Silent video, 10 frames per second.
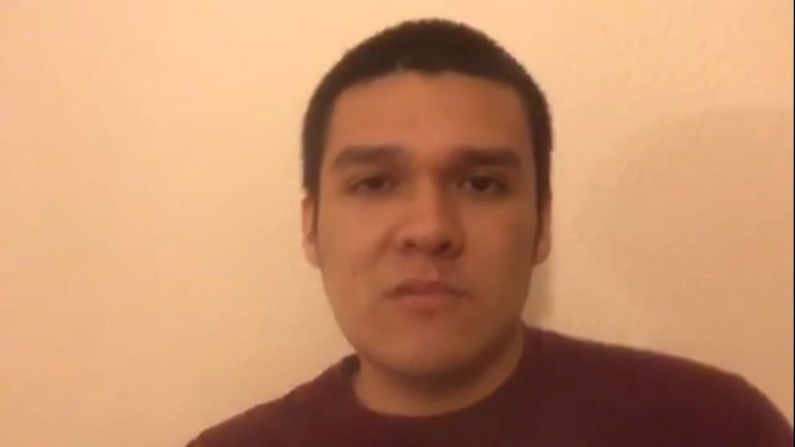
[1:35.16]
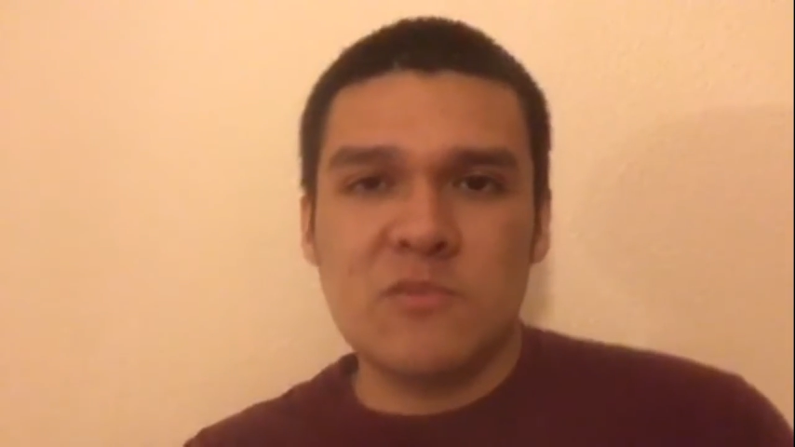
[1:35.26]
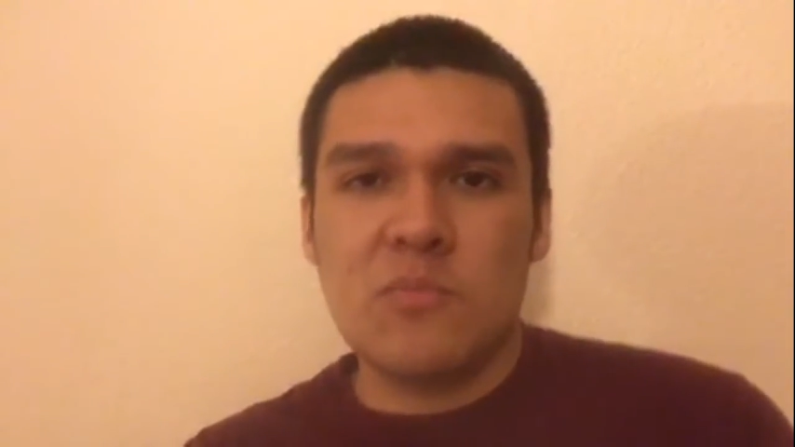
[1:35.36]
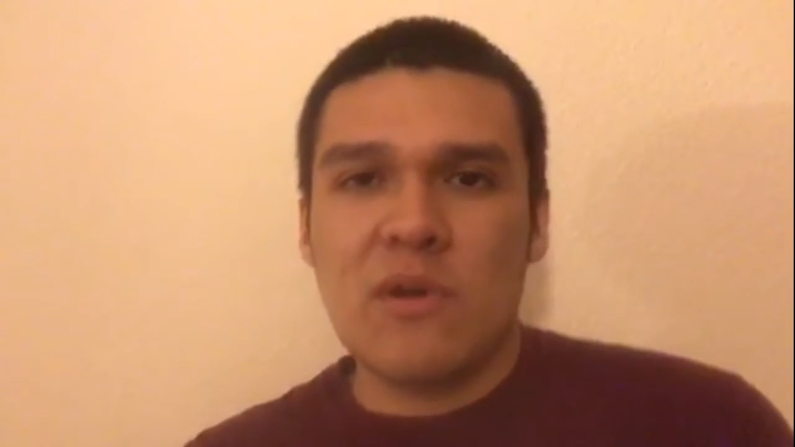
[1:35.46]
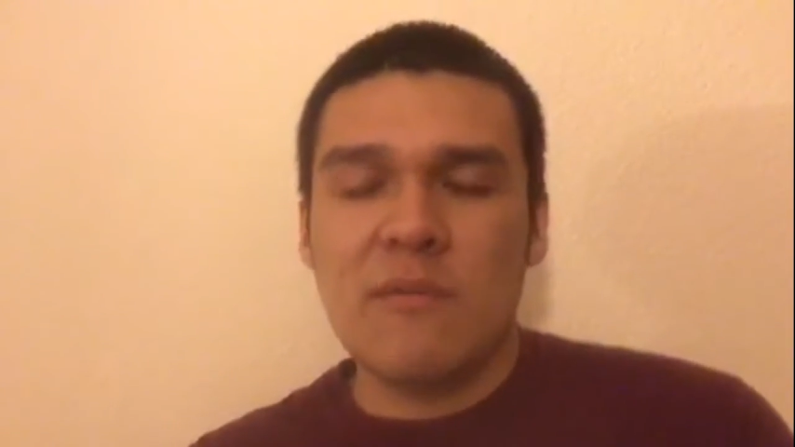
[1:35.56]

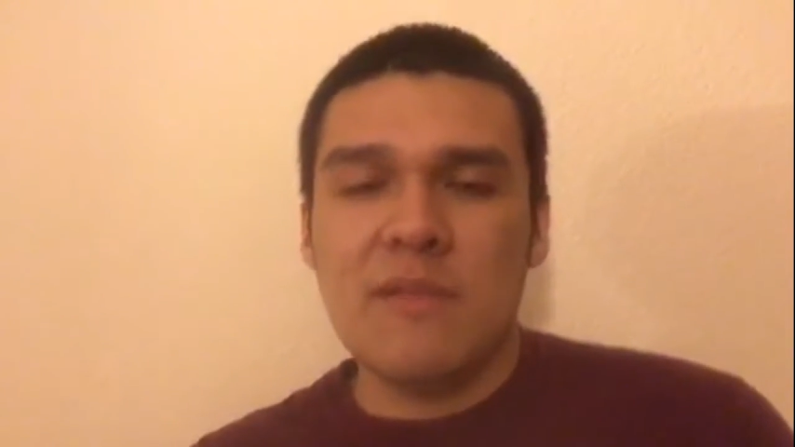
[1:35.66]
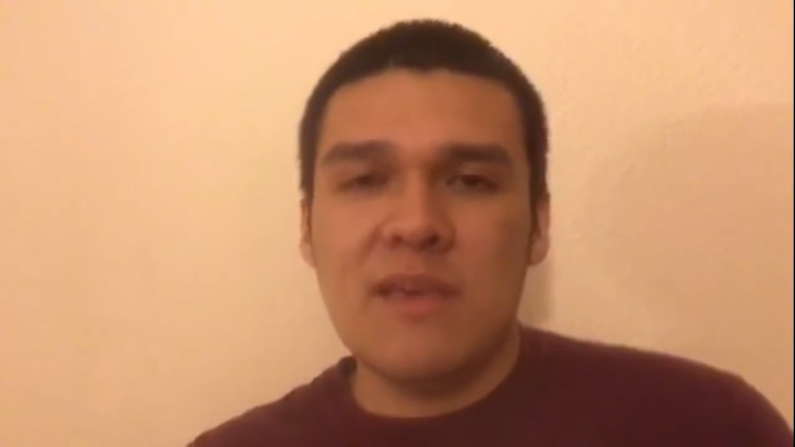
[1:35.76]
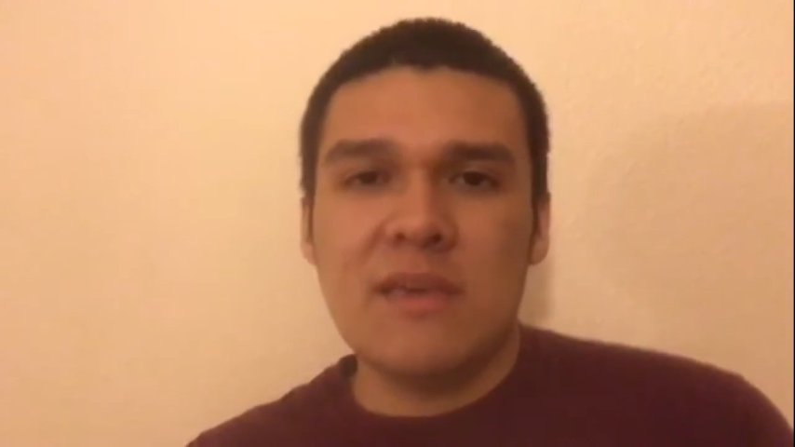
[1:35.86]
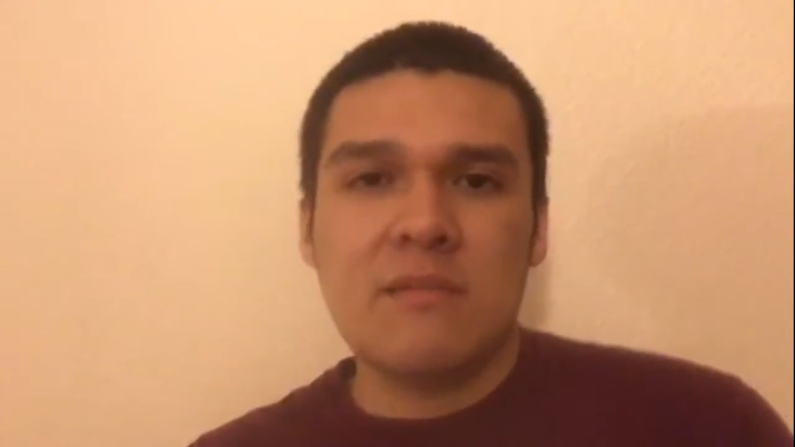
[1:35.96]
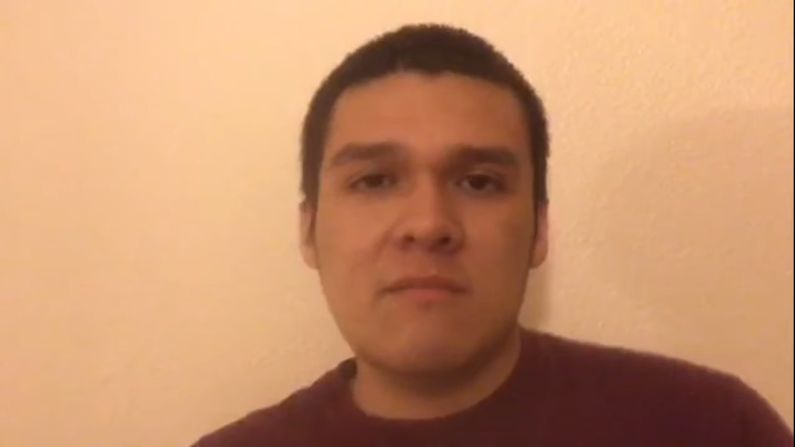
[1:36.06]
was
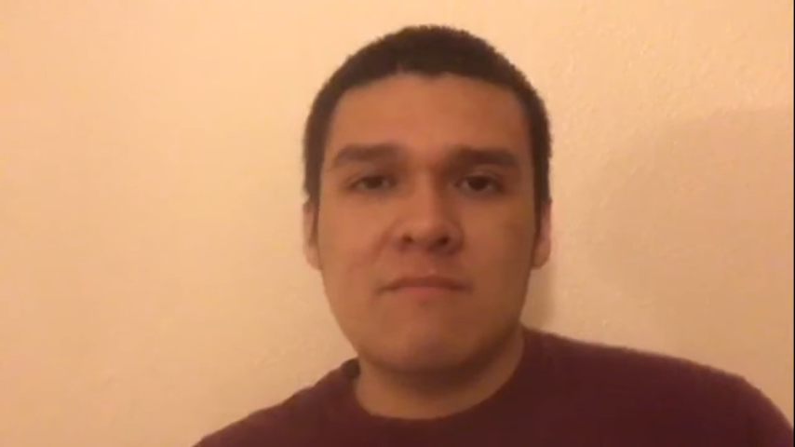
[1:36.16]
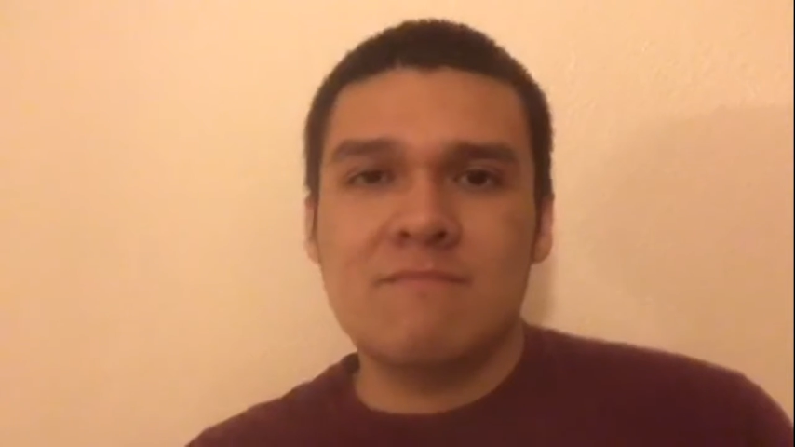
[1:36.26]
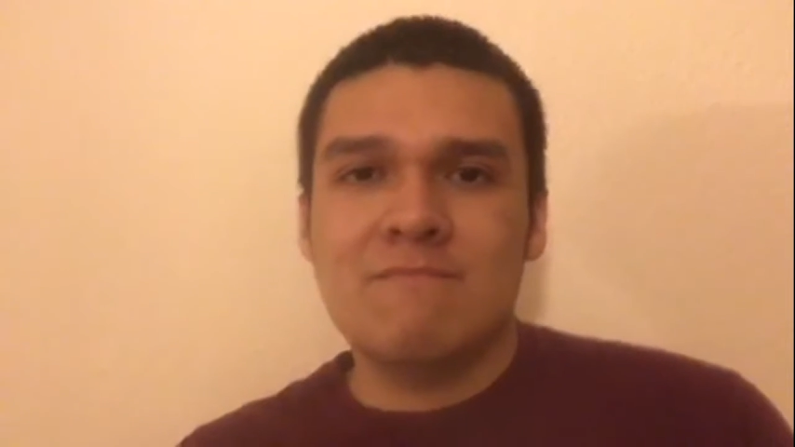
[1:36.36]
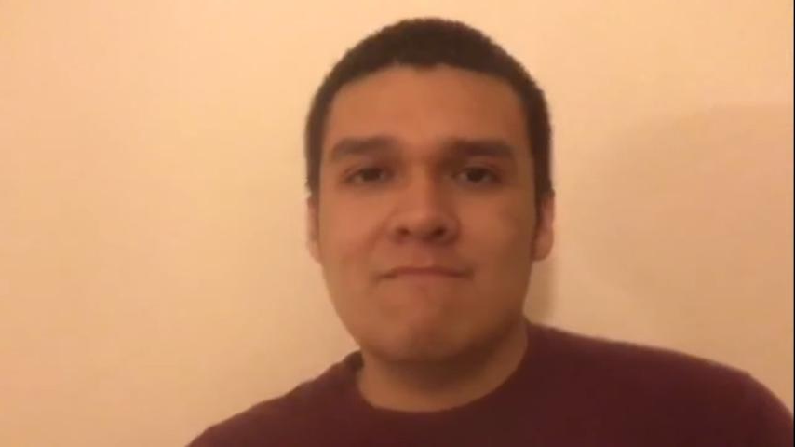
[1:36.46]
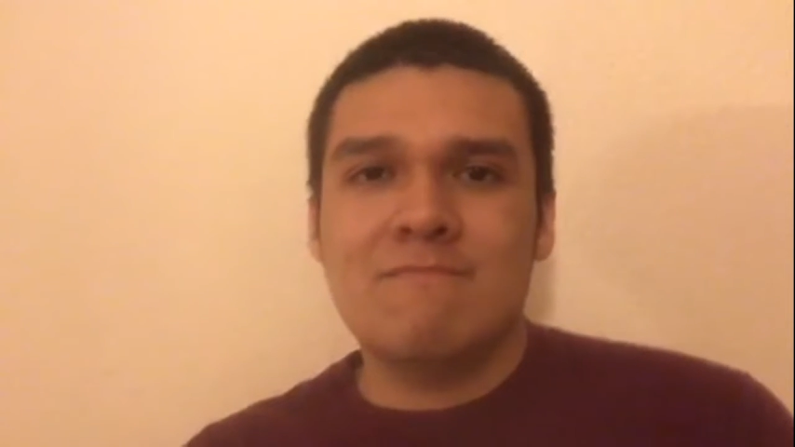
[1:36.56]
probably
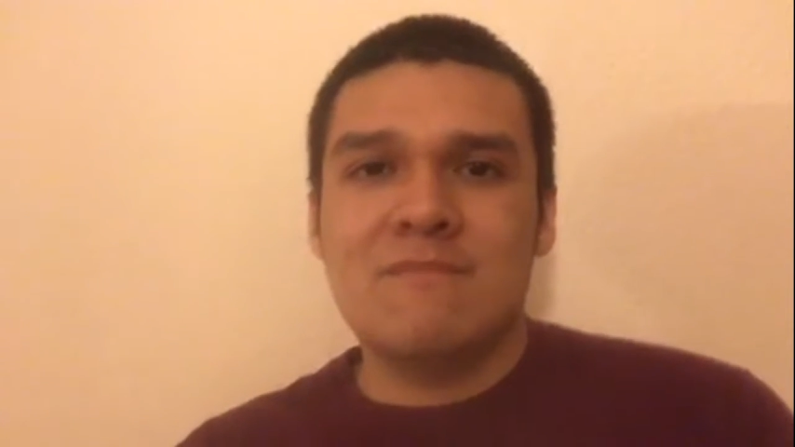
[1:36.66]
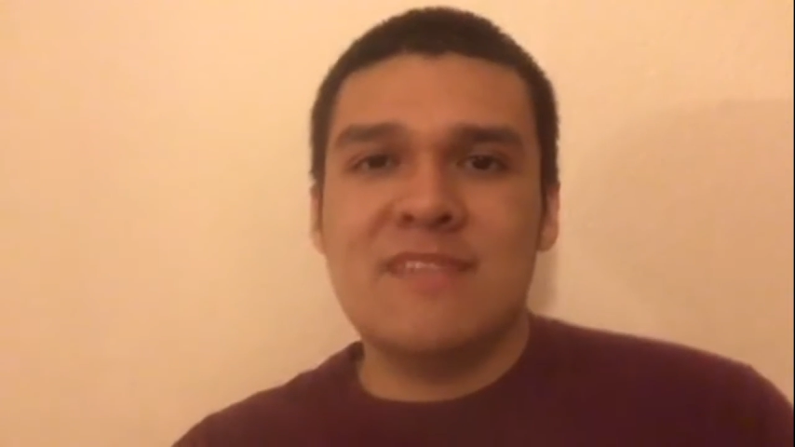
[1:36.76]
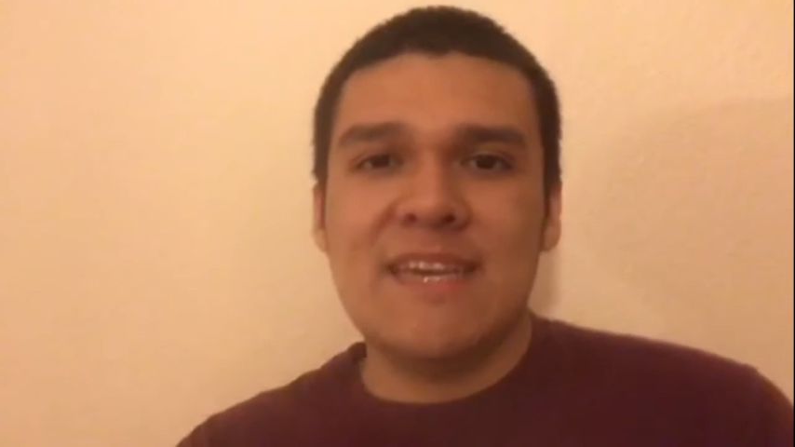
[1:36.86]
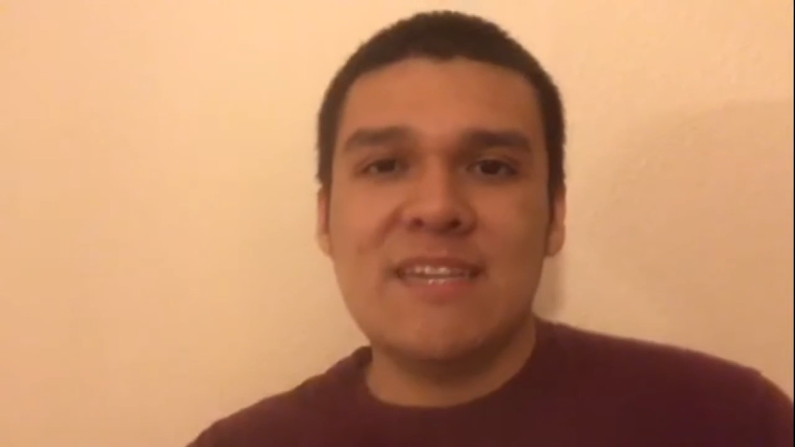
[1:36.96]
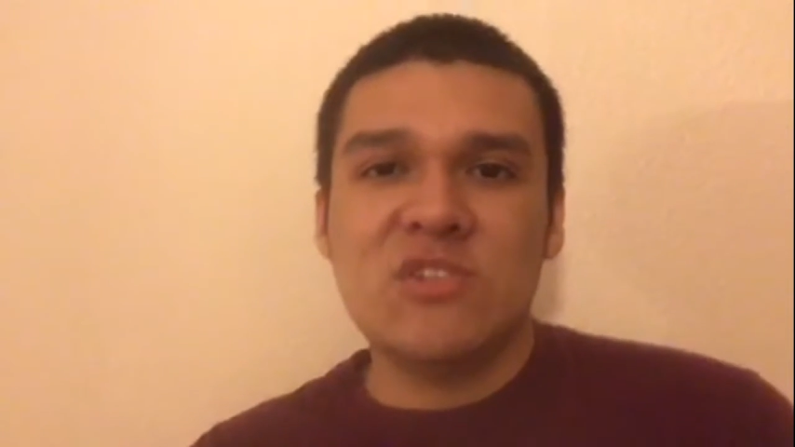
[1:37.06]

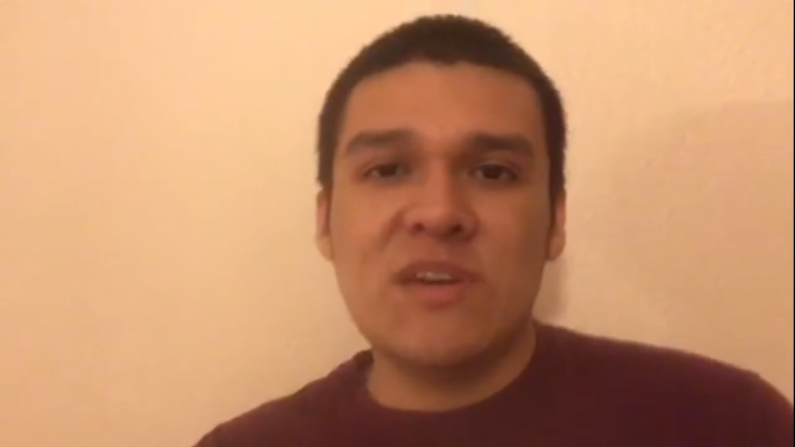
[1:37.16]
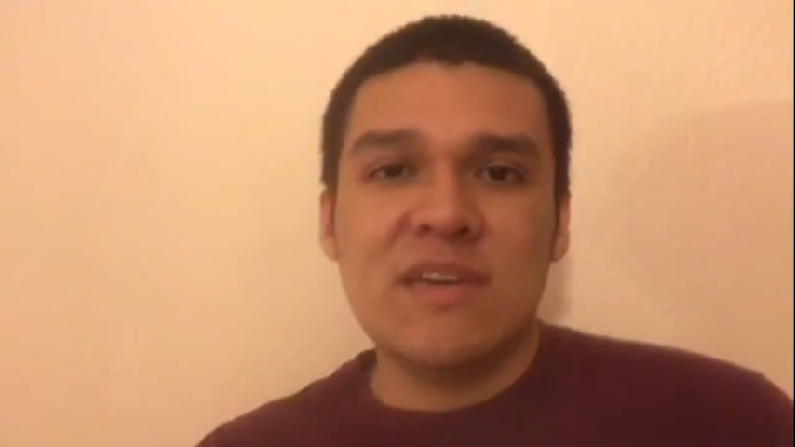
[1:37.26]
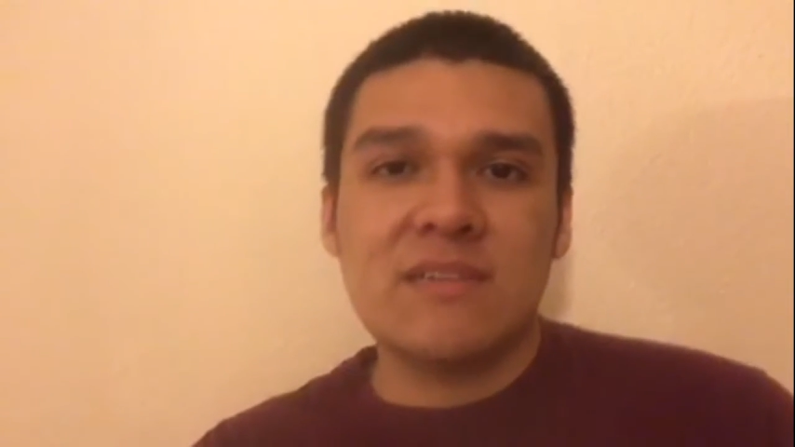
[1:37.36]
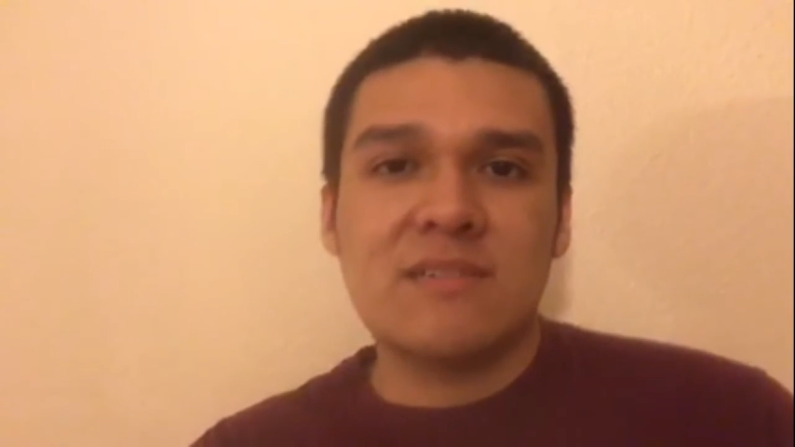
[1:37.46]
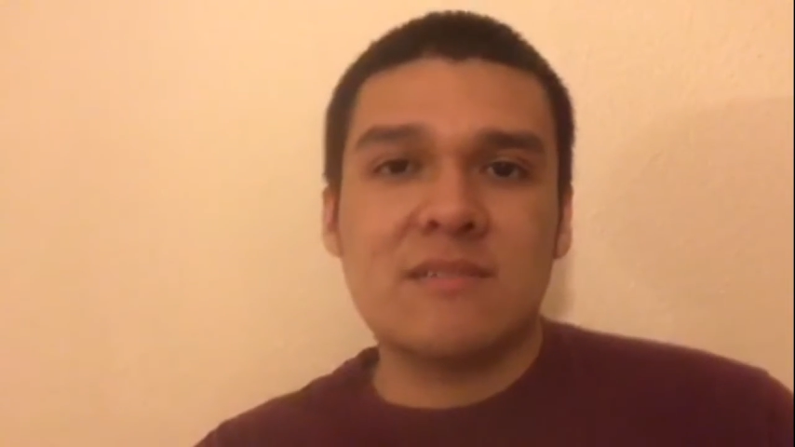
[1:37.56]
taking
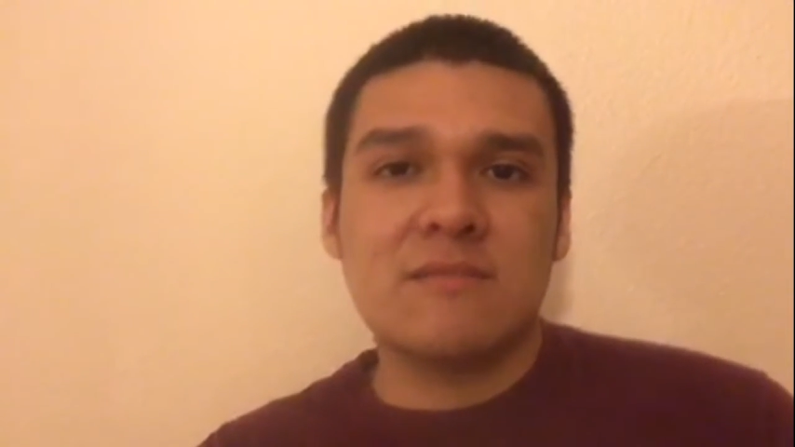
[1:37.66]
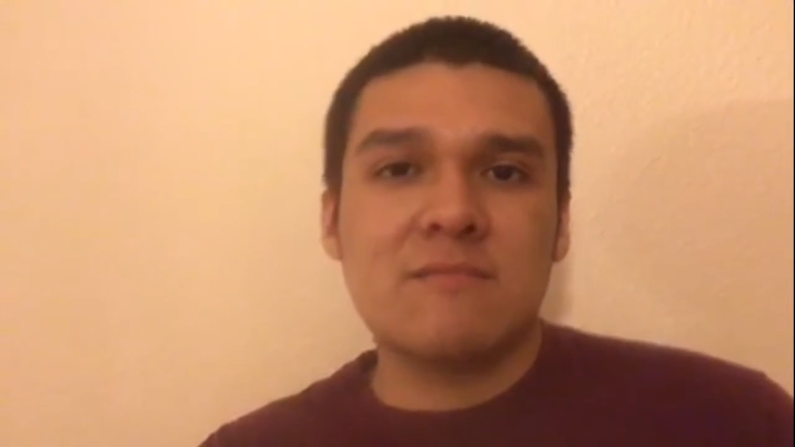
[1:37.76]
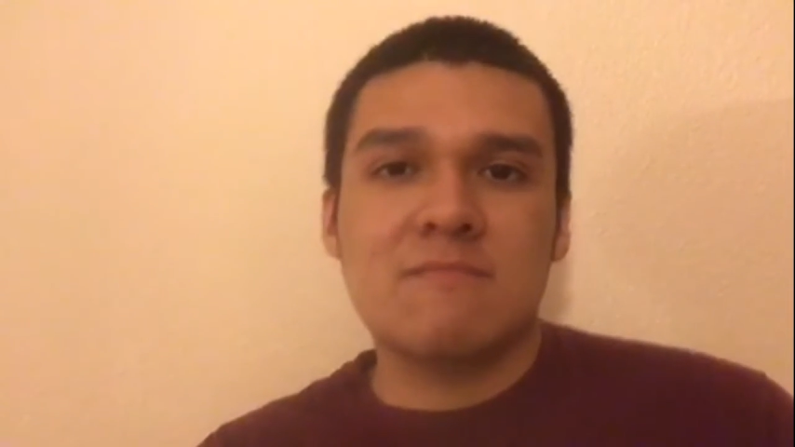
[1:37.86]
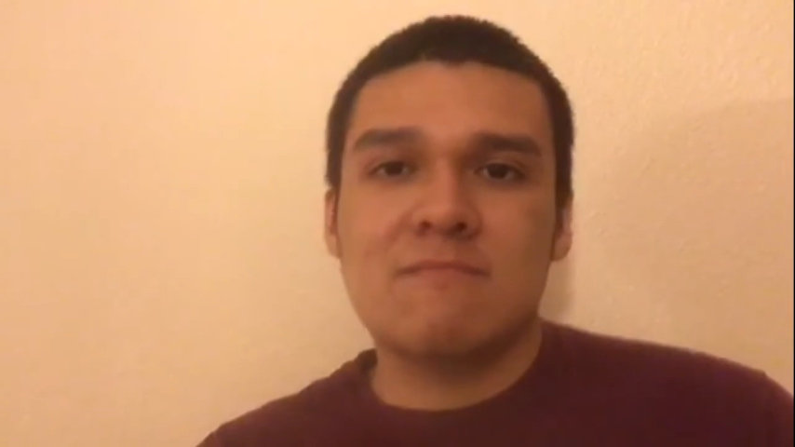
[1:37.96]
drugs